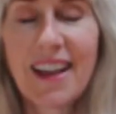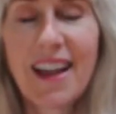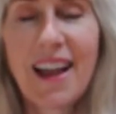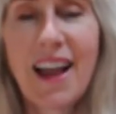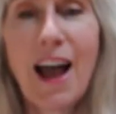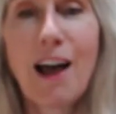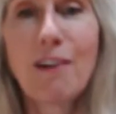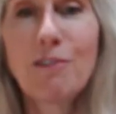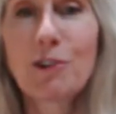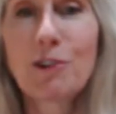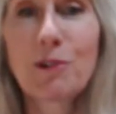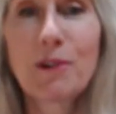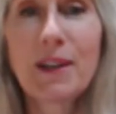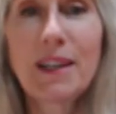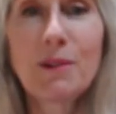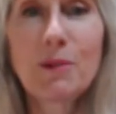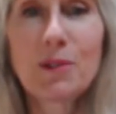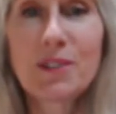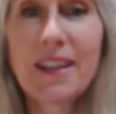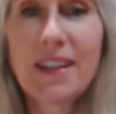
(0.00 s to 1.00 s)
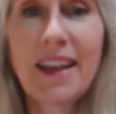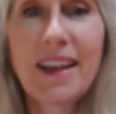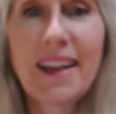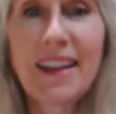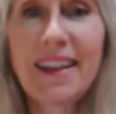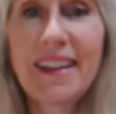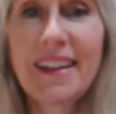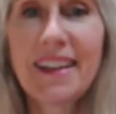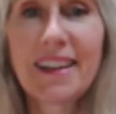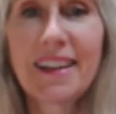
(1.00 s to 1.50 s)
Have a great
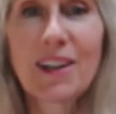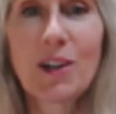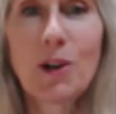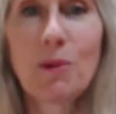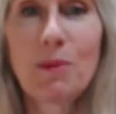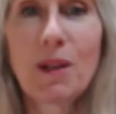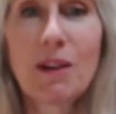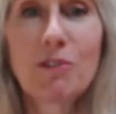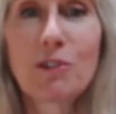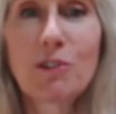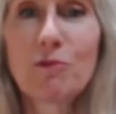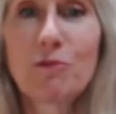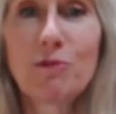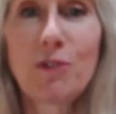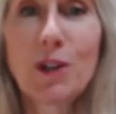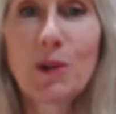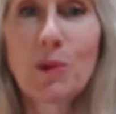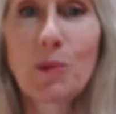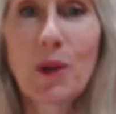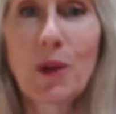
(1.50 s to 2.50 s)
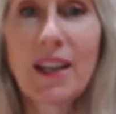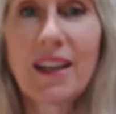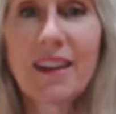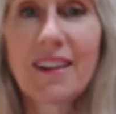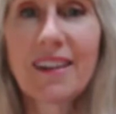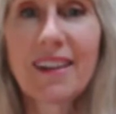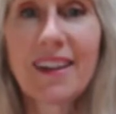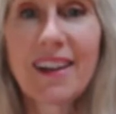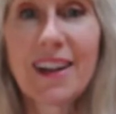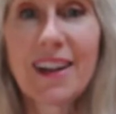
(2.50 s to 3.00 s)
day, and I hope you have a fun
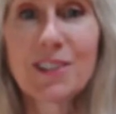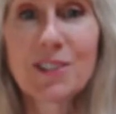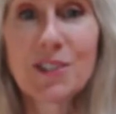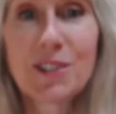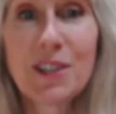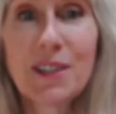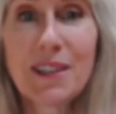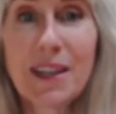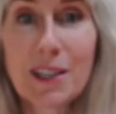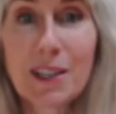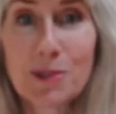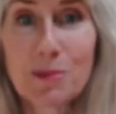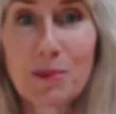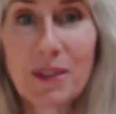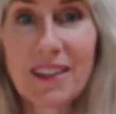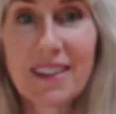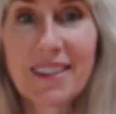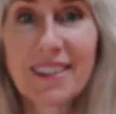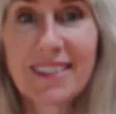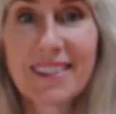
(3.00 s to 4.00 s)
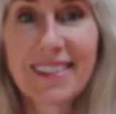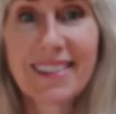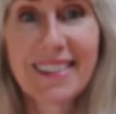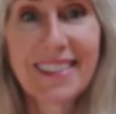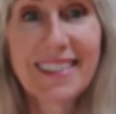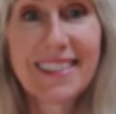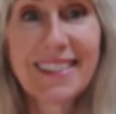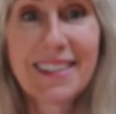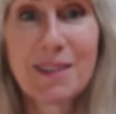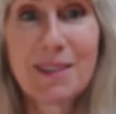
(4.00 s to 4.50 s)
week, and I'll see you next week.
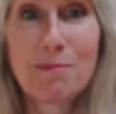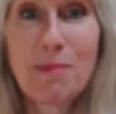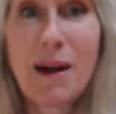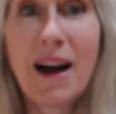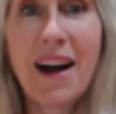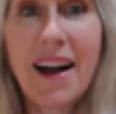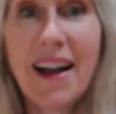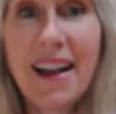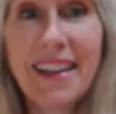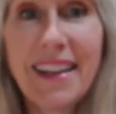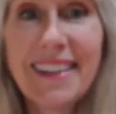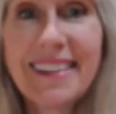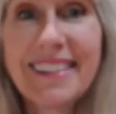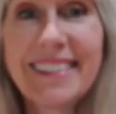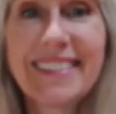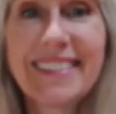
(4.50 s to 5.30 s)
Bye.